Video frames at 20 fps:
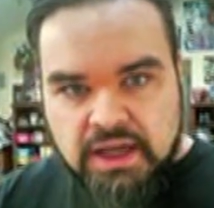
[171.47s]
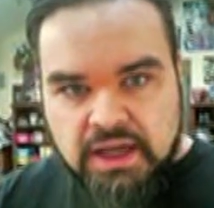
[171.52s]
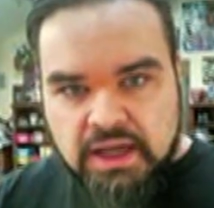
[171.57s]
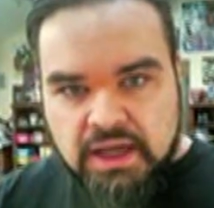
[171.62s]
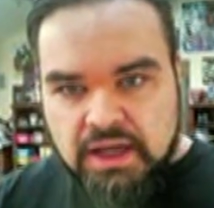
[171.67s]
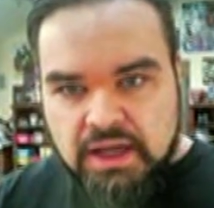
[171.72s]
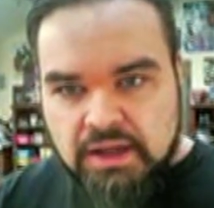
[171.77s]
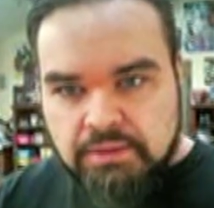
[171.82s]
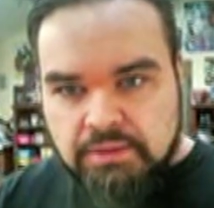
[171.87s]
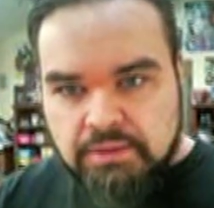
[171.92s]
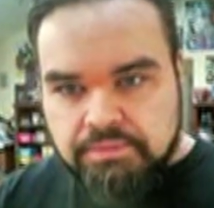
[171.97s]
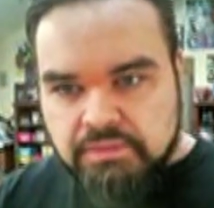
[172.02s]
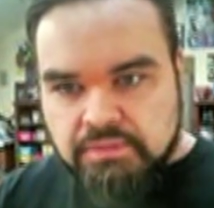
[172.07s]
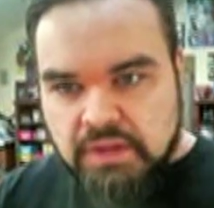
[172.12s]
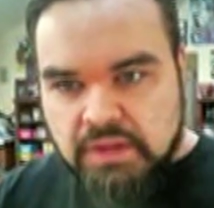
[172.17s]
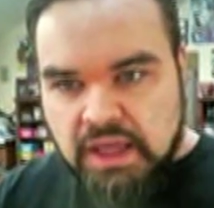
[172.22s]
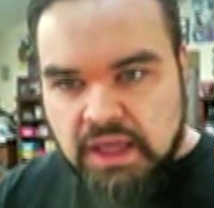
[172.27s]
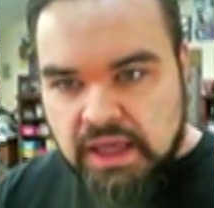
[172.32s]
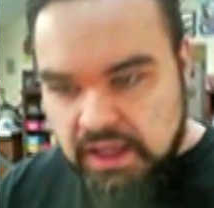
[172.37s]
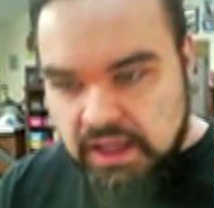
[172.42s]

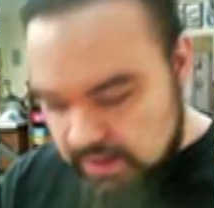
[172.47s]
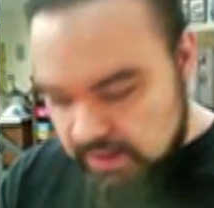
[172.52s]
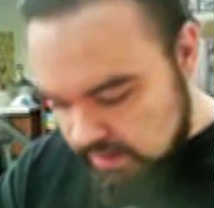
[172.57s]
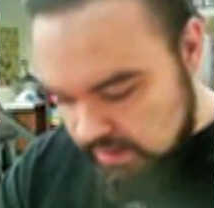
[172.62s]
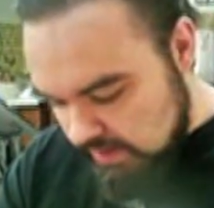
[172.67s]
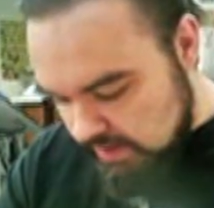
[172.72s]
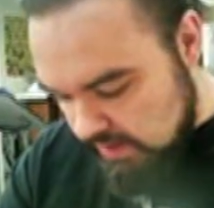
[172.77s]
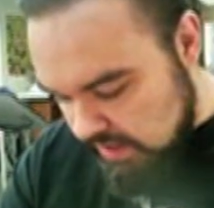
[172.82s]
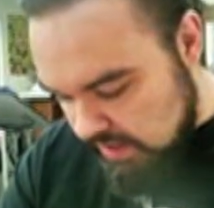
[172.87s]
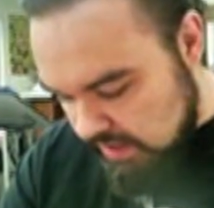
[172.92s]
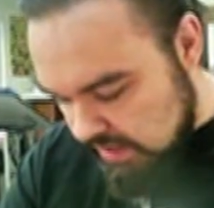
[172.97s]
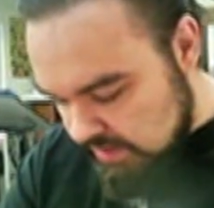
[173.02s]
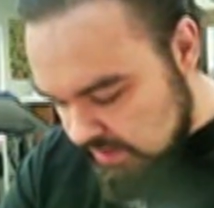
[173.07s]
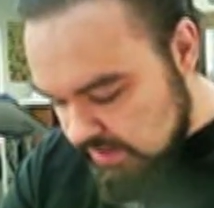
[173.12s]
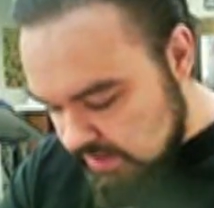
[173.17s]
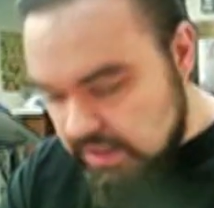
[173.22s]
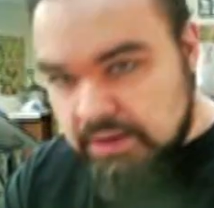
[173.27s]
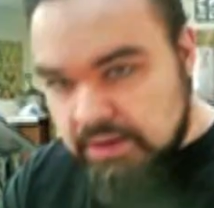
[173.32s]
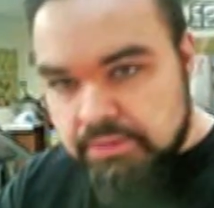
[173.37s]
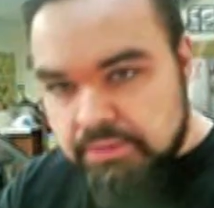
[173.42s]
And then the next
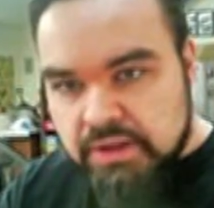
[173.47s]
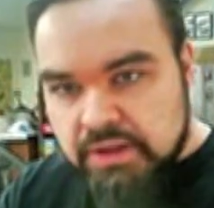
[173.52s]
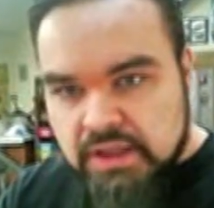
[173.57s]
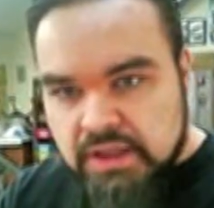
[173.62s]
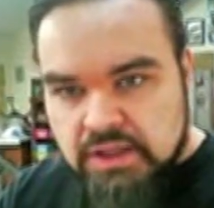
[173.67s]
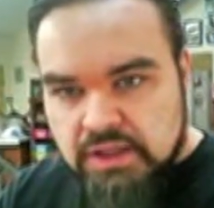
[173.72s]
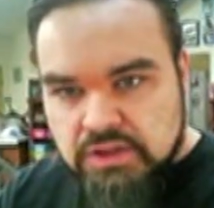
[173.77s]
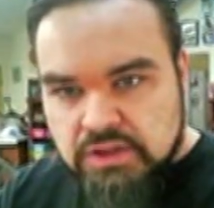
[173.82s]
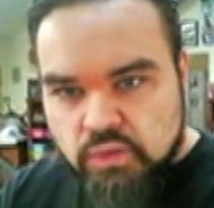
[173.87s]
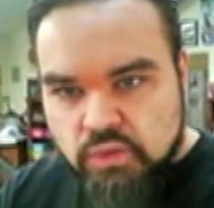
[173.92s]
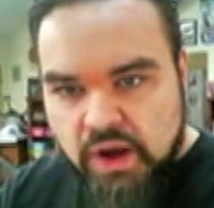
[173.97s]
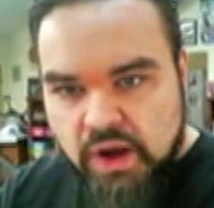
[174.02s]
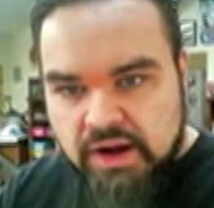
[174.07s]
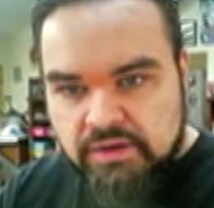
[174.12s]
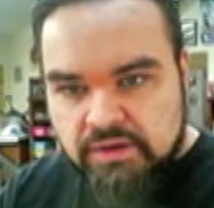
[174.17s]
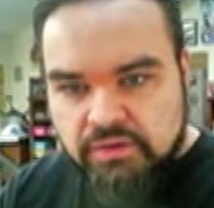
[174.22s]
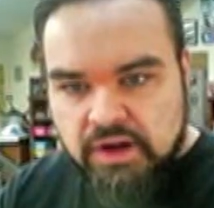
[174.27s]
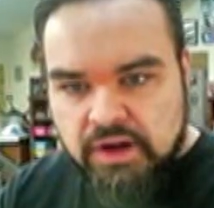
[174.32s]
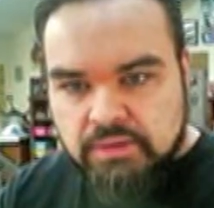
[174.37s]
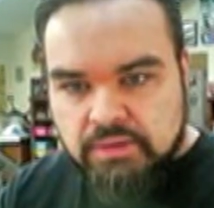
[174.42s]
step is
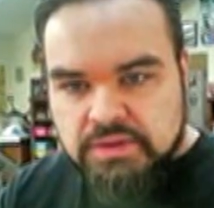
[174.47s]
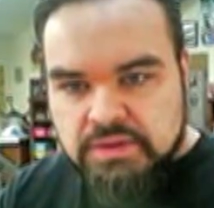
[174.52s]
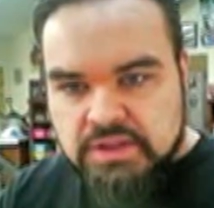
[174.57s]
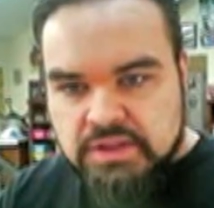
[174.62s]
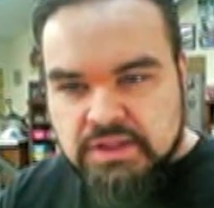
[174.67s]
wireframes.